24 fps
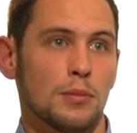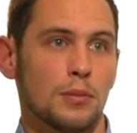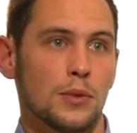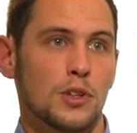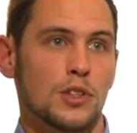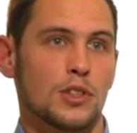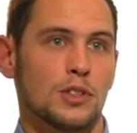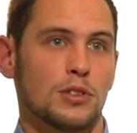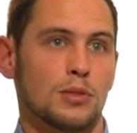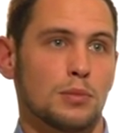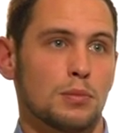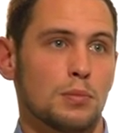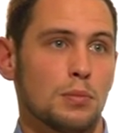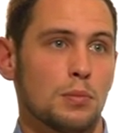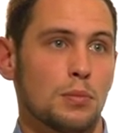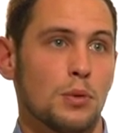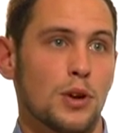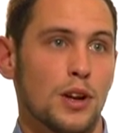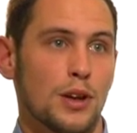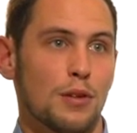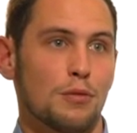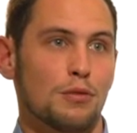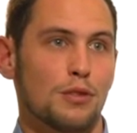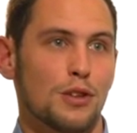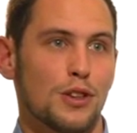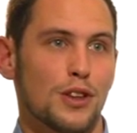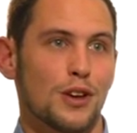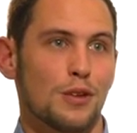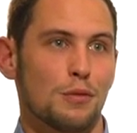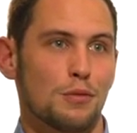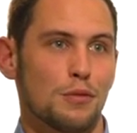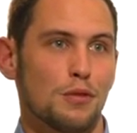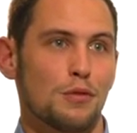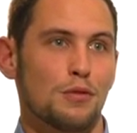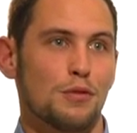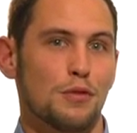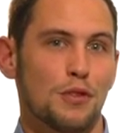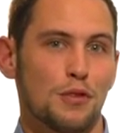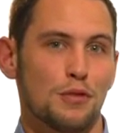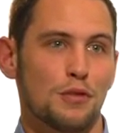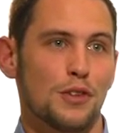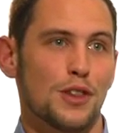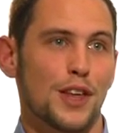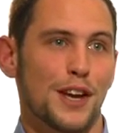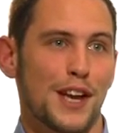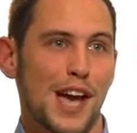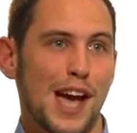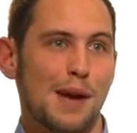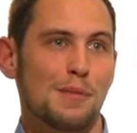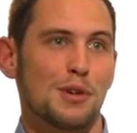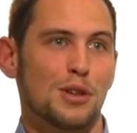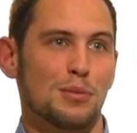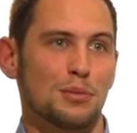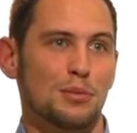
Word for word: which is brilliant for the, for, for the gamer